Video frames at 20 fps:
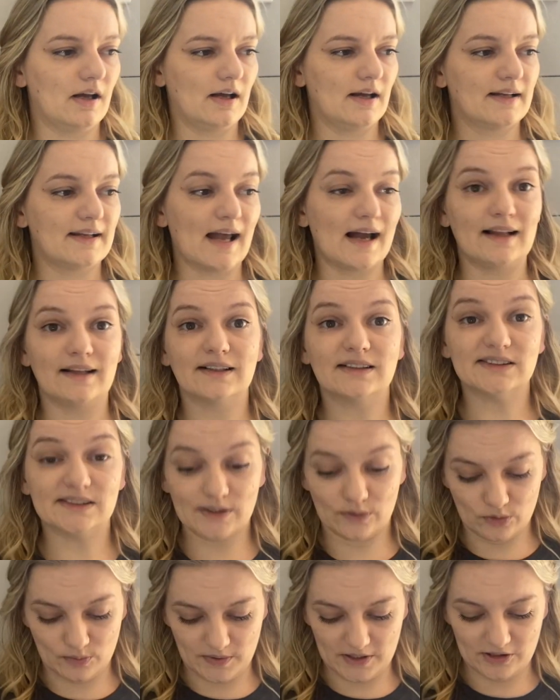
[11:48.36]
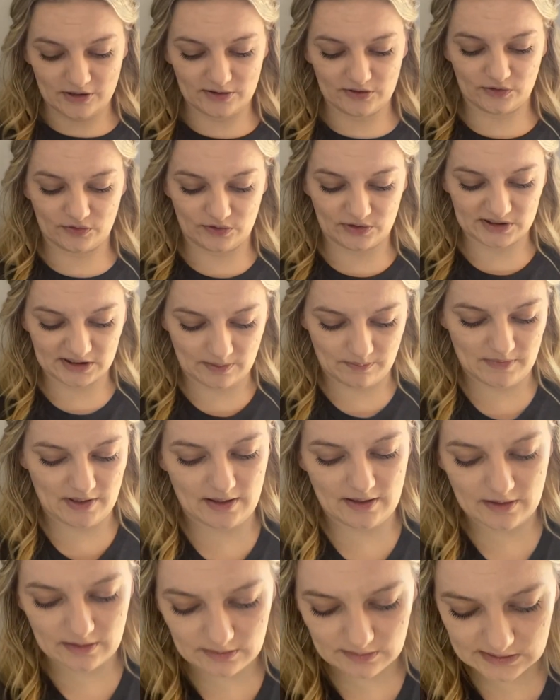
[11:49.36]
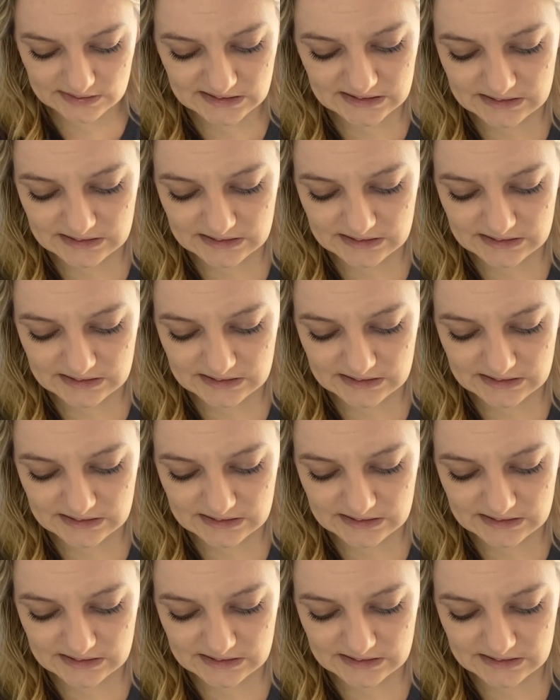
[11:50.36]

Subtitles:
Galaxy will be used for something else.